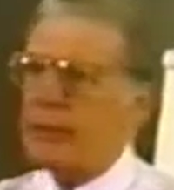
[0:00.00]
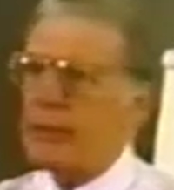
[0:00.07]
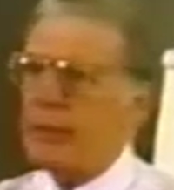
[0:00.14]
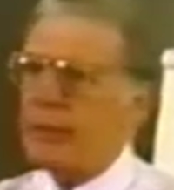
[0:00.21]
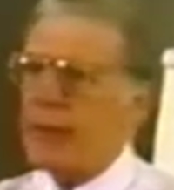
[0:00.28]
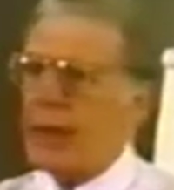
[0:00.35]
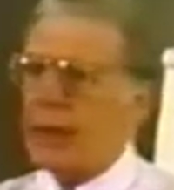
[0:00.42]
of
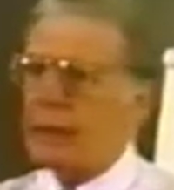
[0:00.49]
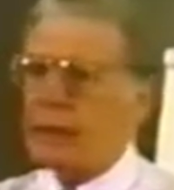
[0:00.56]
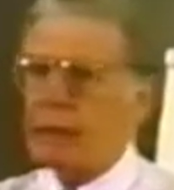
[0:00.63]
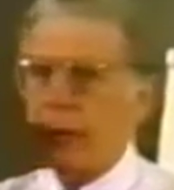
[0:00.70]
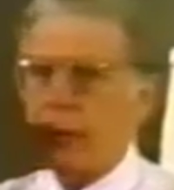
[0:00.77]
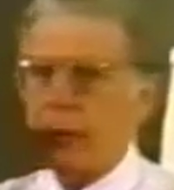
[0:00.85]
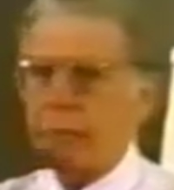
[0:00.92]
the fact
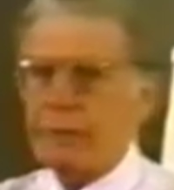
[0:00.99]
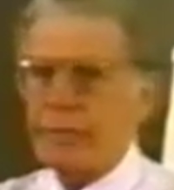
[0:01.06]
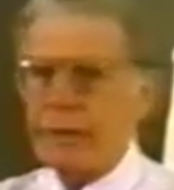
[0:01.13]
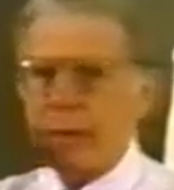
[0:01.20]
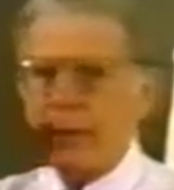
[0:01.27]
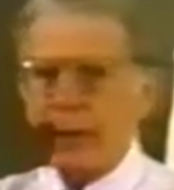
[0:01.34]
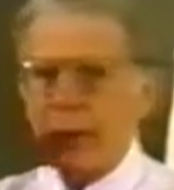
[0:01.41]
that they were
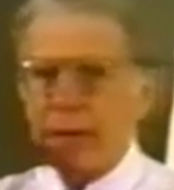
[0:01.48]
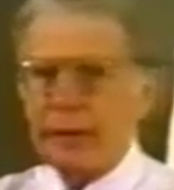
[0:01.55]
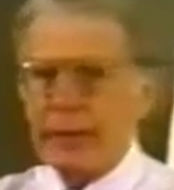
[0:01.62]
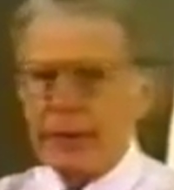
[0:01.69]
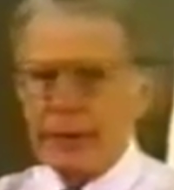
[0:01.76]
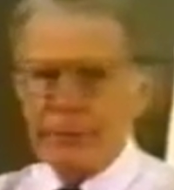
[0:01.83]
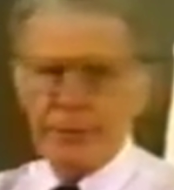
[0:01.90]

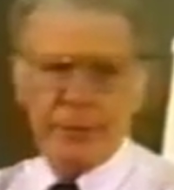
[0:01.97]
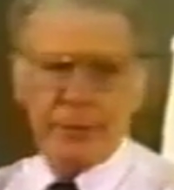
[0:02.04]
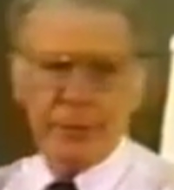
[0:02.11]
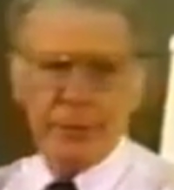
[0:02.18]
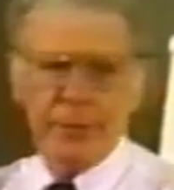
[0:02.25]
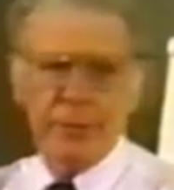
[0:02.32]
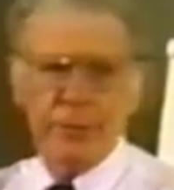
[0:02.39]
fundamentally
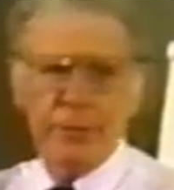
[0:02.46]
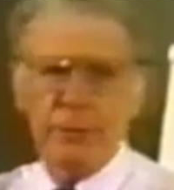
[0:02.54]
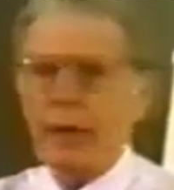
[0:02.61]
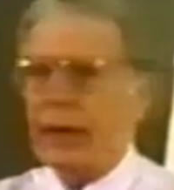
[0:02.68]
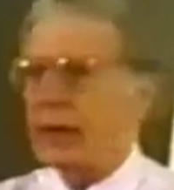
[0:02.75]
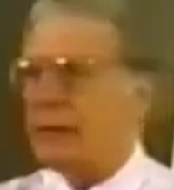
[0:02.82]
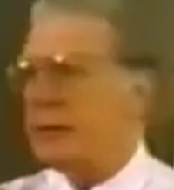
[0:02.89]
different from
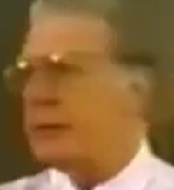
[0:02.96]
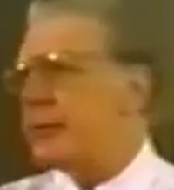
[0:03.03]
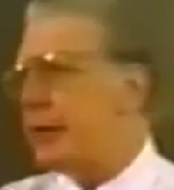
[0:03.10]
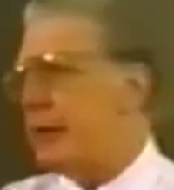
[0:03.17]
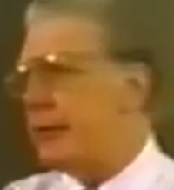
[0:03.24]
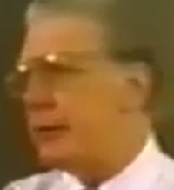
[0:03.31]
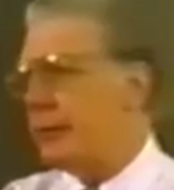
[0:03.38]

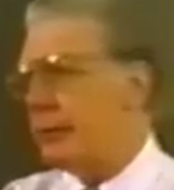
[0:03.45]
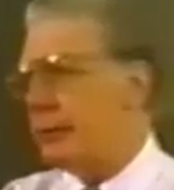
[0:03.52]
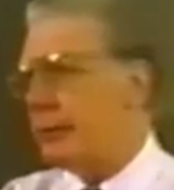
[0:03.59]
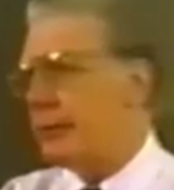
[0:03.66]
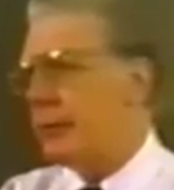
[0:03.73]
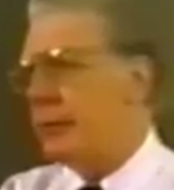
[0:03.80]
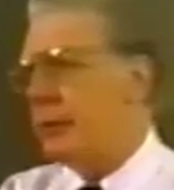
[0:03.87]
mechanization.
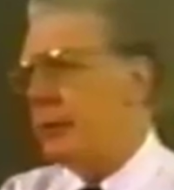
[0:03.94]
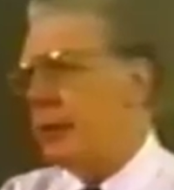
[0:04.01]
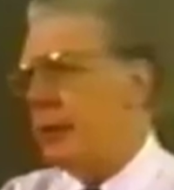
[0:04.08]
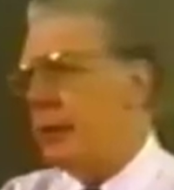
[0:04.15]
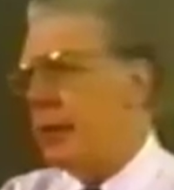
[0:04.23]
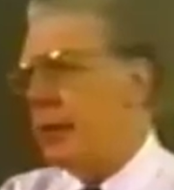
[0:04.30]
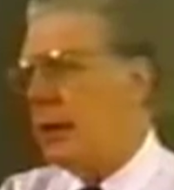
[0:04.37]

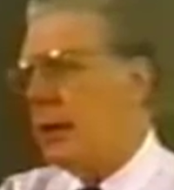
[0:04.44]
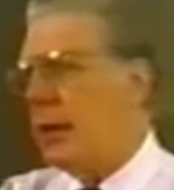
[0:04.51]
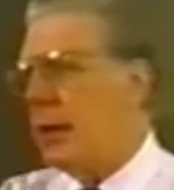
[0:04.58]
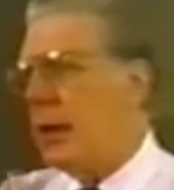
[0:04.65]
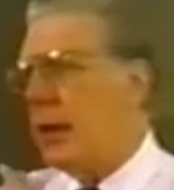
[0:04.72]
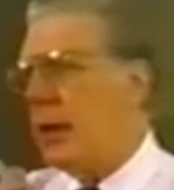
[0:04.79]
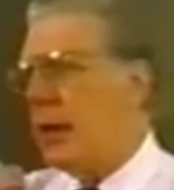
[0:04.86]

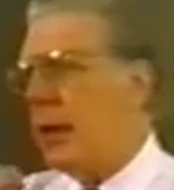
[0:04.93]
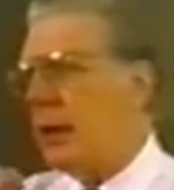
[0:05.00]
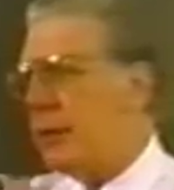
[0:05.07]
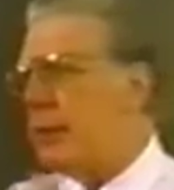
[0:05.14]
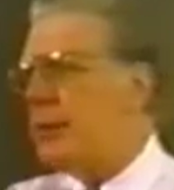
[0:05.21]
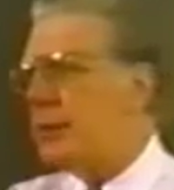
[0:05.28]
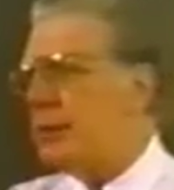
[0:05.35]
And
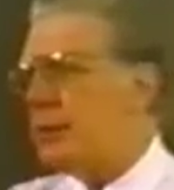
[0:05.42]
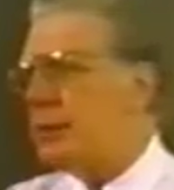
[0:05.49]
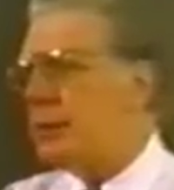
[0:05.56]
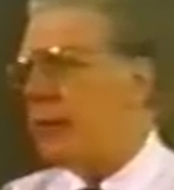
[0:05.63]
the reason is